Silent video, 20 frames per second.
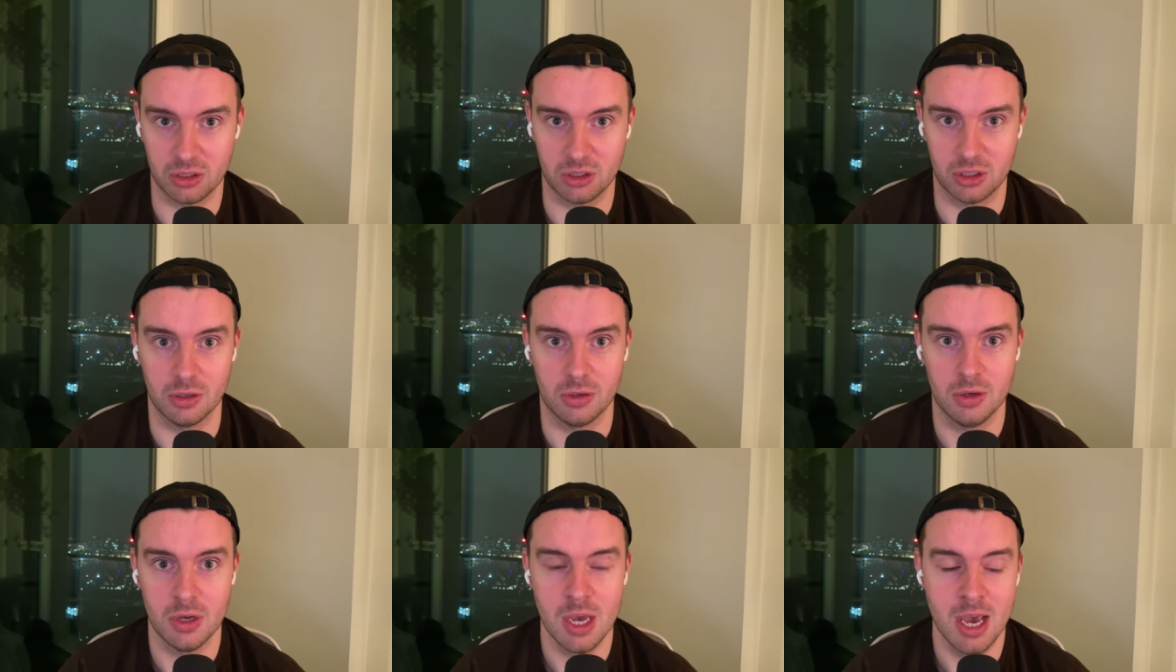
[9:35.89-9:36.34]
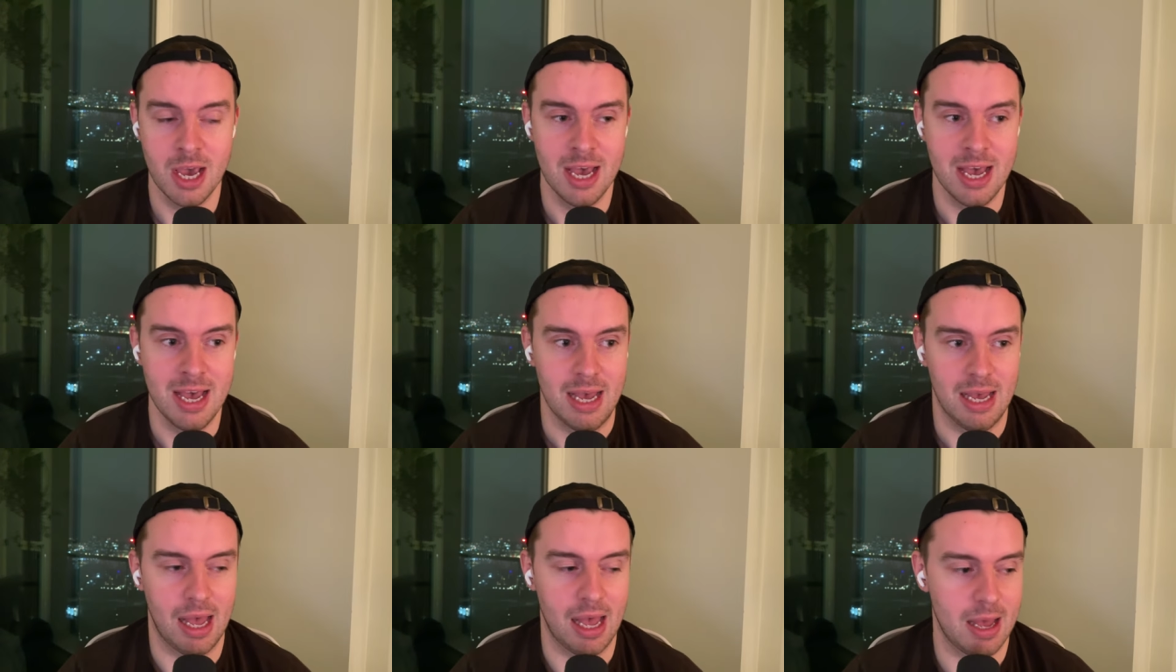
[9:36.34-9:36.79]
So
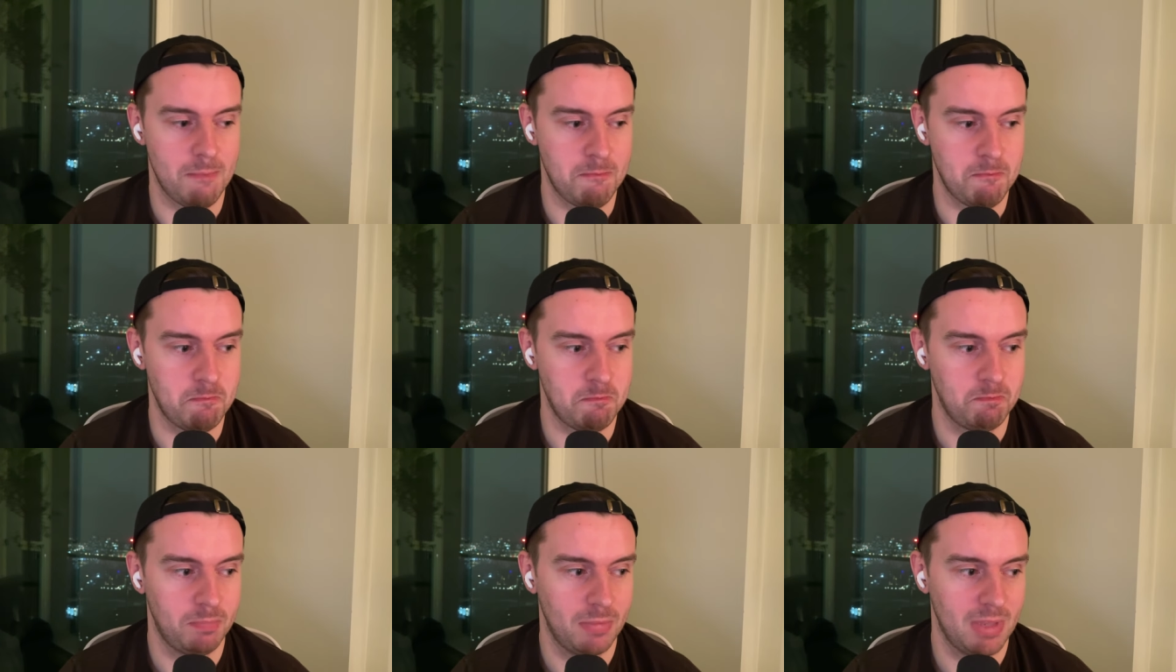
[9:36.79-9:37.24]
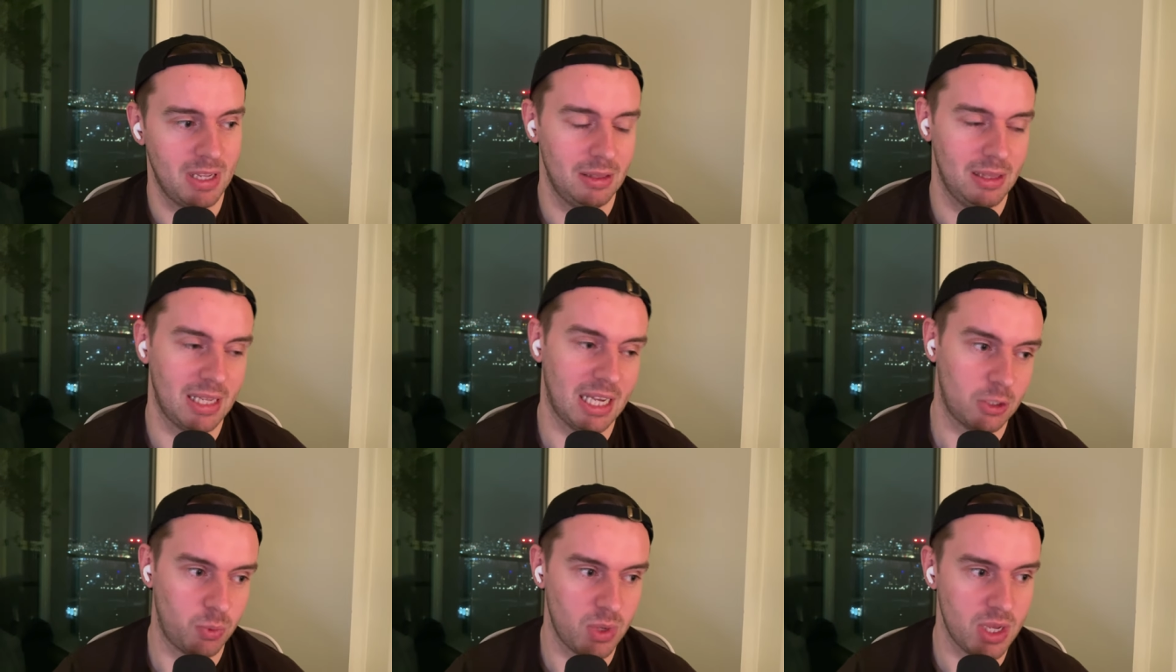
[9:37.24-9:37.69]
um,
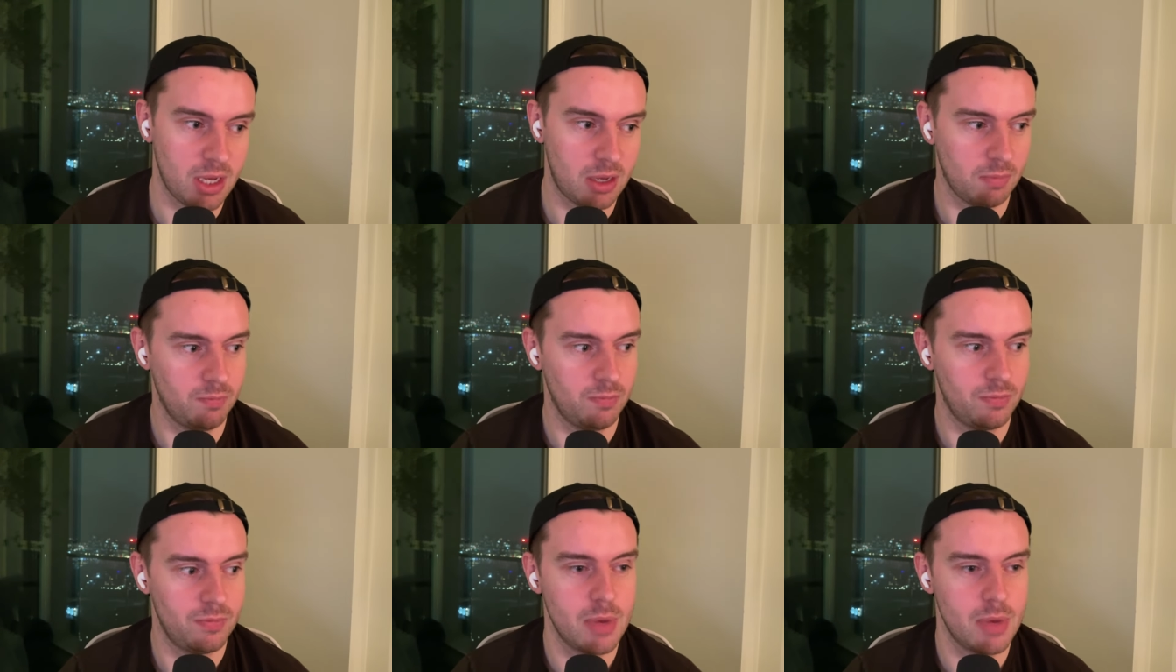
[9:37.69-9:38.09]
last week,